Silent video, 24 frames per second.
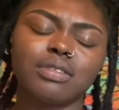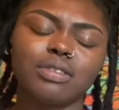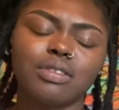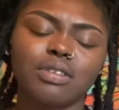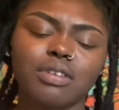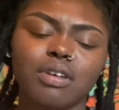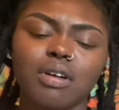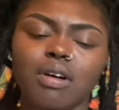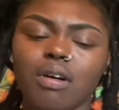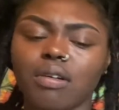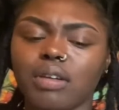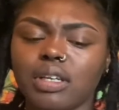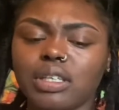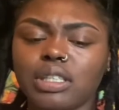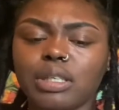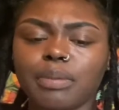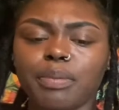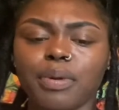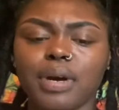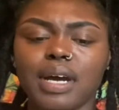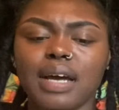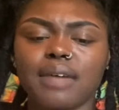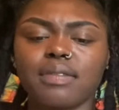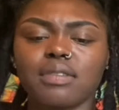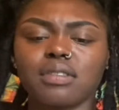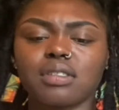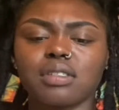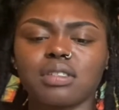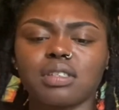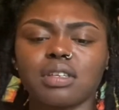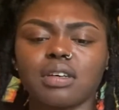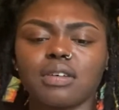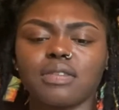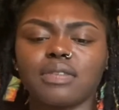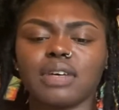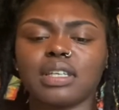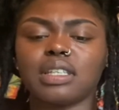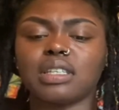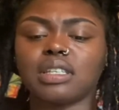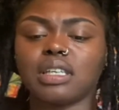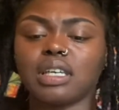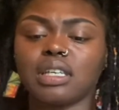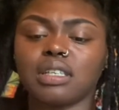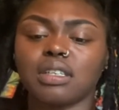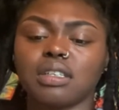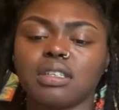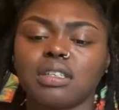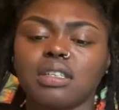You're only depriving self at the
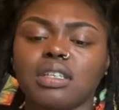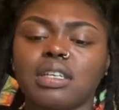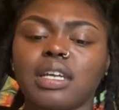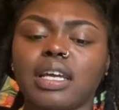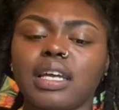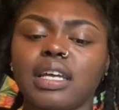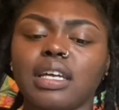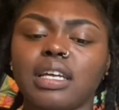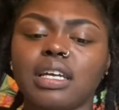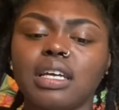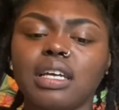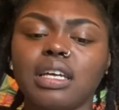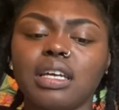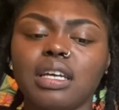end of the day.